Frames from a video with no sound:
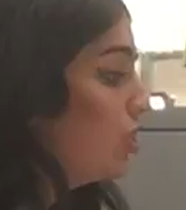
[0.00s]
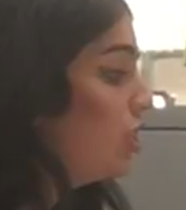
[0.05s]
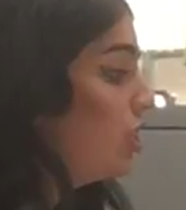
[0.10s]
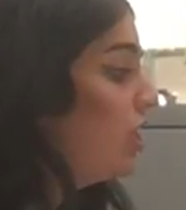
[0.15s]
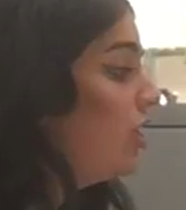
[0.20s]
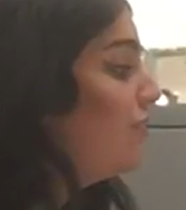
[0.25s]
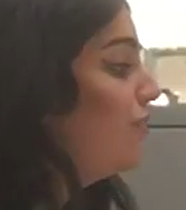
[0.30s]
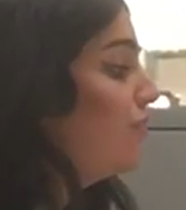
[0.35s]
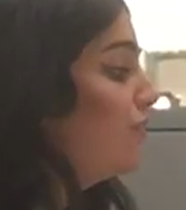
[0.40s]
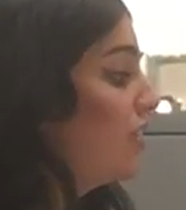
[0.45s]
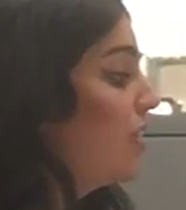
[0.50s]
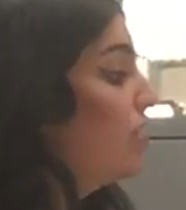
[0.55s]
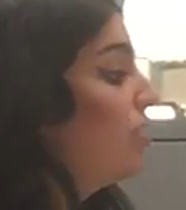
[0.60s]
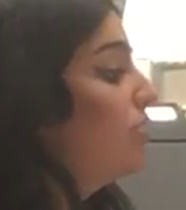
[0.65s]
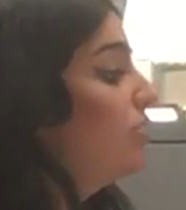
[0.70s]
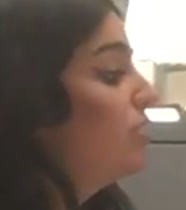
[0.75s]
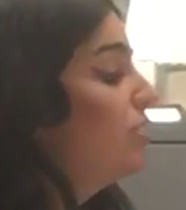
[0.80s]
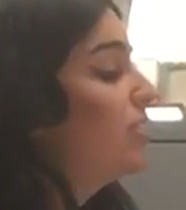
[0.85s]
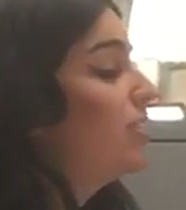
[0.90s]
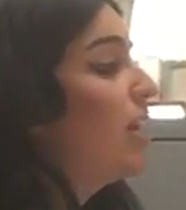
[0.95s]
she
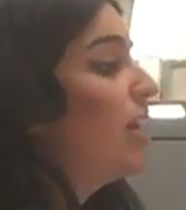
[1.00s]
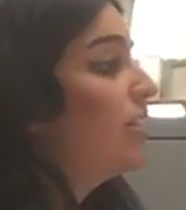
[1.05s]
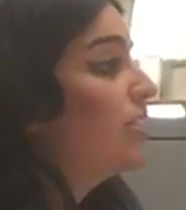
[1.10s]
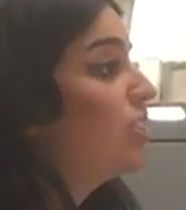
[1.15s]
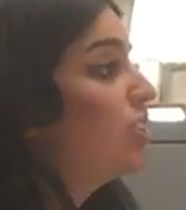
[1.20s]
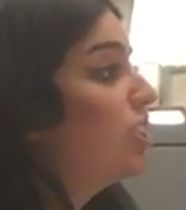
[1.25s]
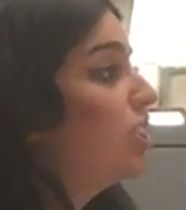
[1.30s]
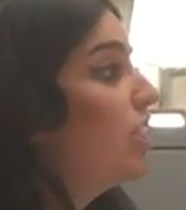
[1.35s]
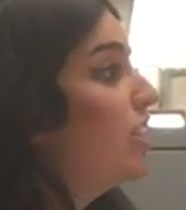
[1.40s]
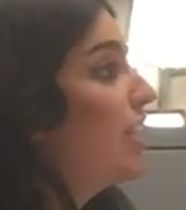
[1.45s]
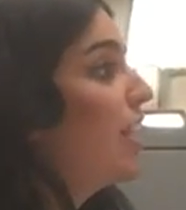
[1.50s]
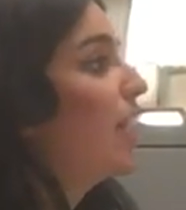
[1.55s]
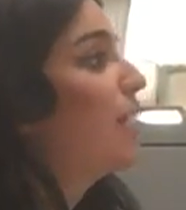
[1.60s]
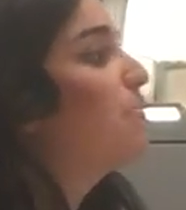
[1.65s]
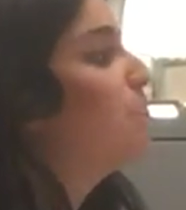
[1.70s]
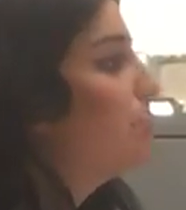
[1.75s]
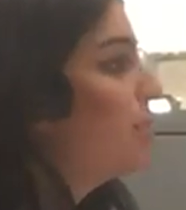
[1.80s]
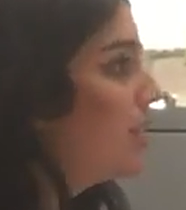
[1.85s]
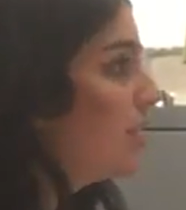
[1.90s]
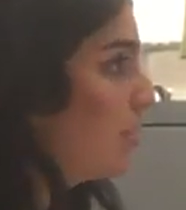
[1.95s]
feels that she
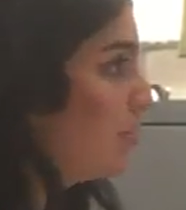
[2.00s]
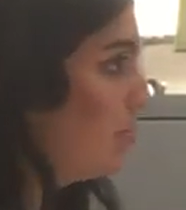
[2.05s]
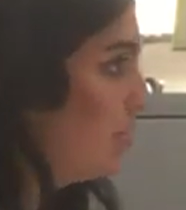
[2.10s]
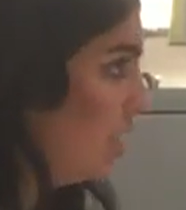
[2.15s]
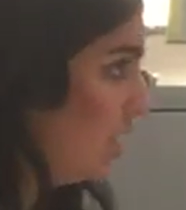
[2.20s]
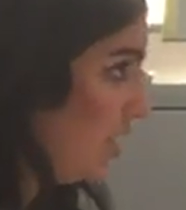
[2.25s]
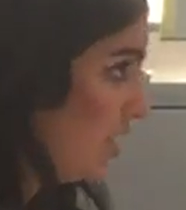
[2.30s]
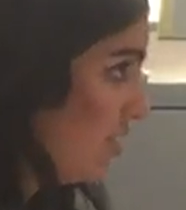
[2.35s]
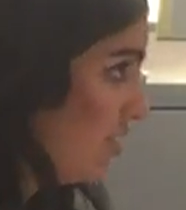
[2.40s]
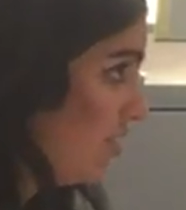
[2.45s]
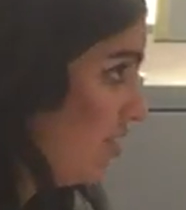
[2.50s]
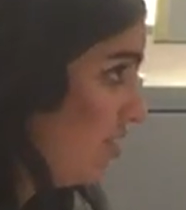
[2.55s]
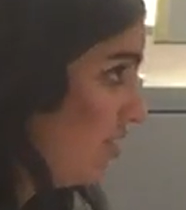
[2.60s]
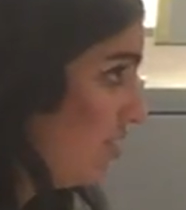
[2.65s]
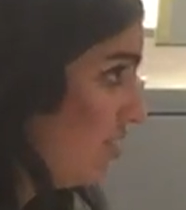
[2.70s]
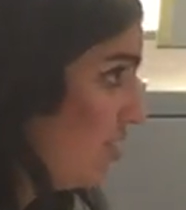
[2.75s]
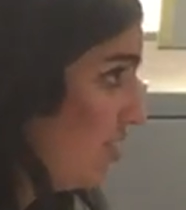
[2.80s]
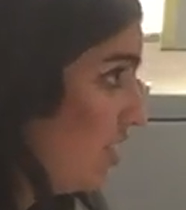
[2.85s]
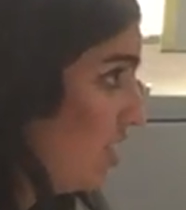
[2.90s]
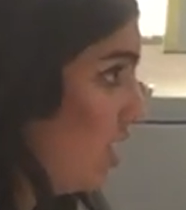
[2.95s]
can't be limited
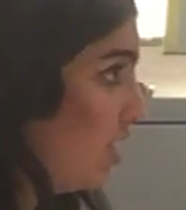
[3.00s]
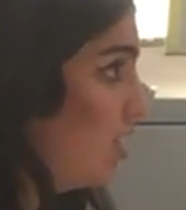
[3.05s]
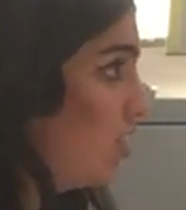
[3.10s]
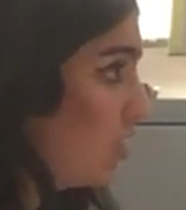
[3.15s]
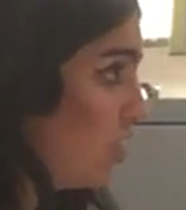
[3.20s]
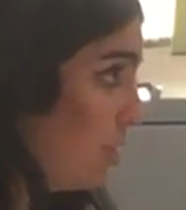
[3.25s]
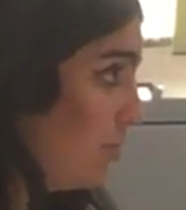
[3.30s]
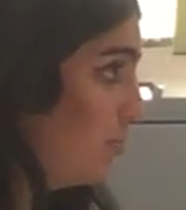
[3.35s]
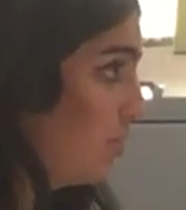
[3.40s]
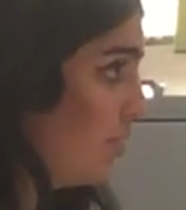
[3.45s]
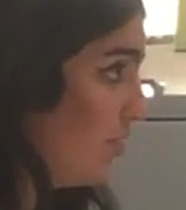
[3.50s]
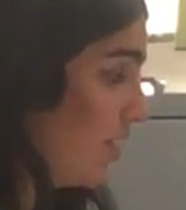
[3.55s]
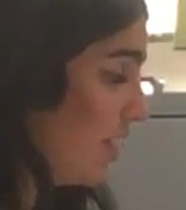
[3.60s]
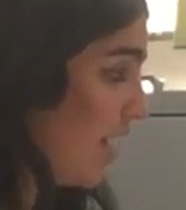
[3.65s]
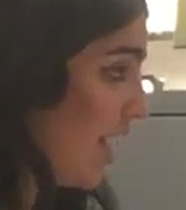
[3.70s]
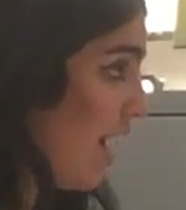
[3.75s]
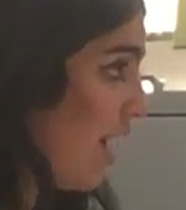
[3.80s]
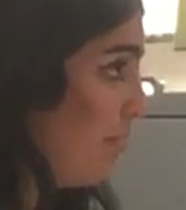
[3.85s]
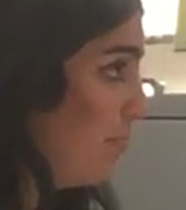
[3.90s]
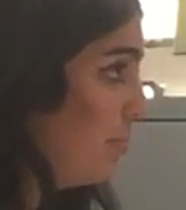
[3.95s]
in terms of the
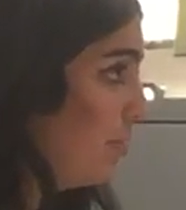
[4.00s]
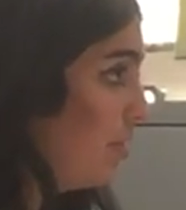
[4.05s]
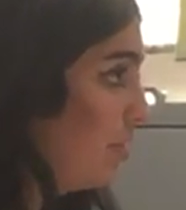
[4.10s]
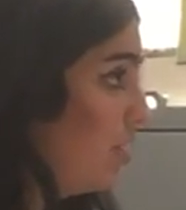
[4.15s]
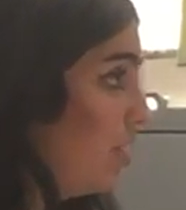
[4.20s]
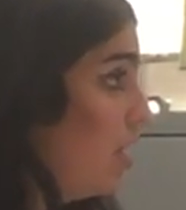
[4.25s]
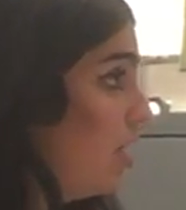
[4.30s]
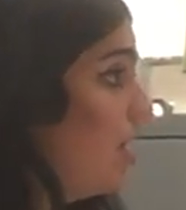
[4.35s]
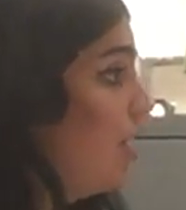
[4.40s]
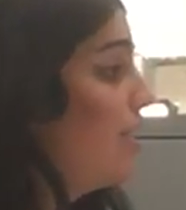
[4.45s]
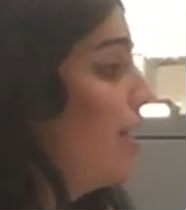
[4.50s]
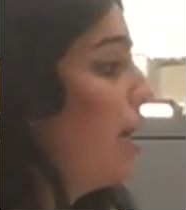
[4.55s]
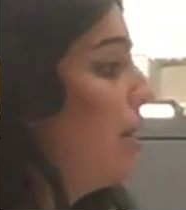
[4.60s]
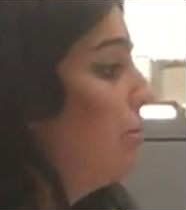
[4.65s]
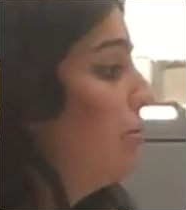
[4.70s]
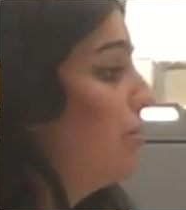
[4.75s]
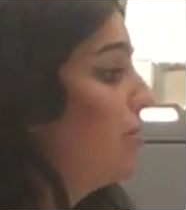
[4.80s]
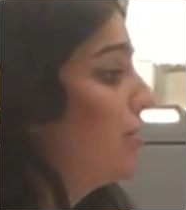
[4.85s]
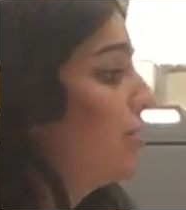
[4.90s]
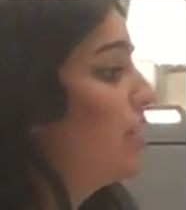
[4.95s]
cap.
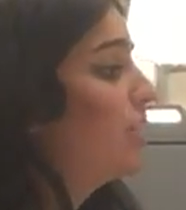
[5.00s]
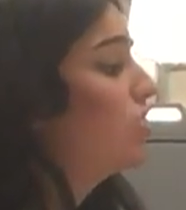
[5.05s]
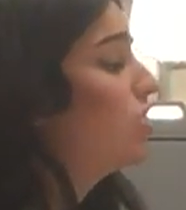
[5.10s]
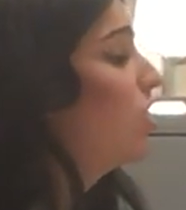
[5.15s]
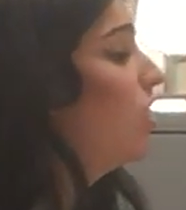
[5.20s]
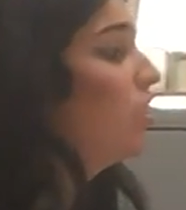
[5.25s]
Now, that's